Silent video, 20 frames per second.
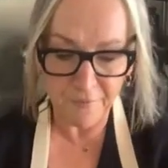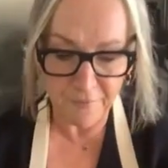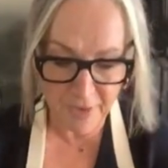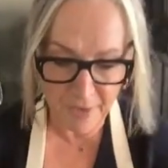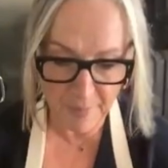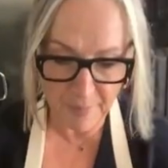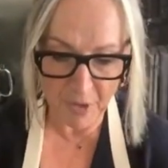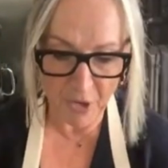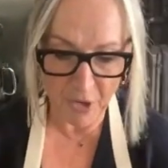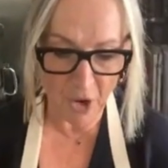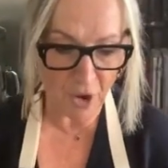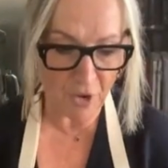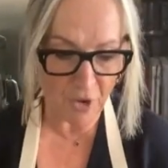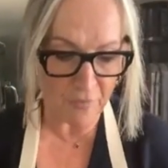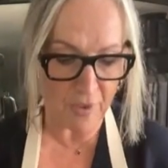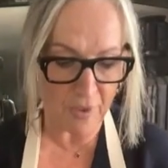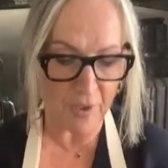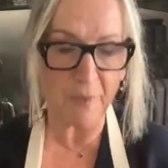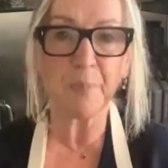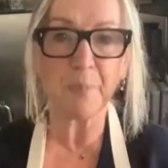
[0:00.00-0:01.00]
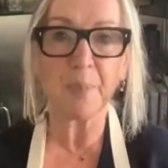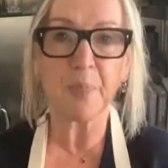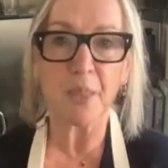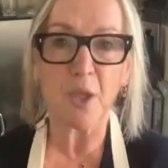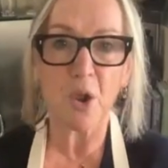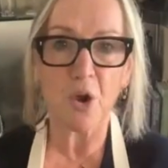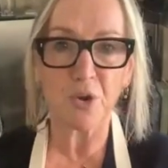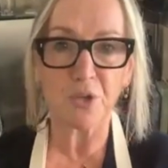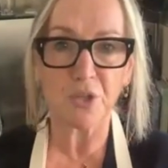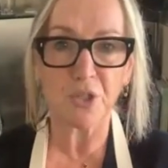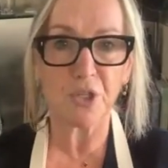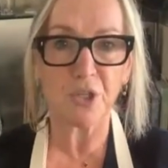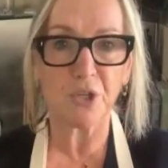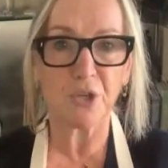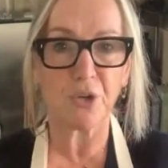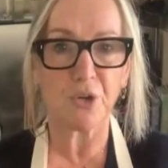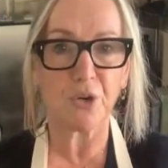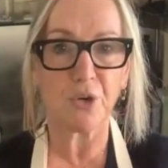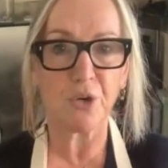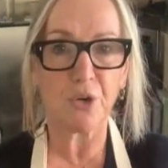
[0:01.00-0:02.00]
flip it over onto
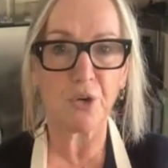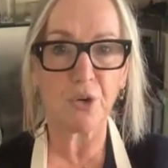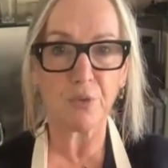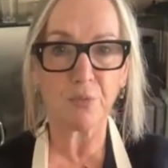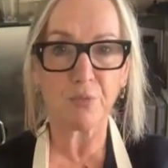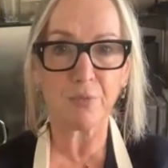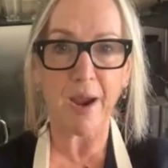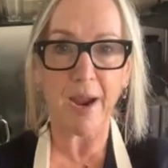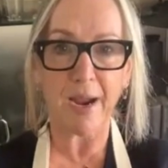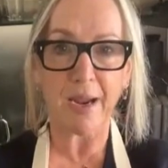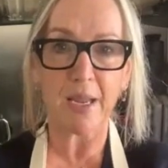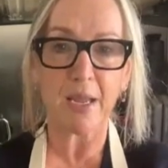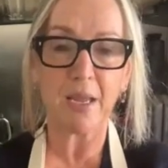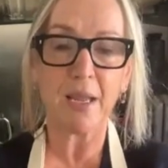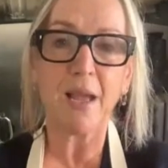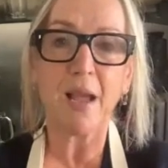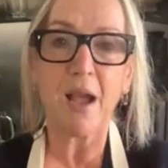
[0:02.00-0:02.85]
your rack.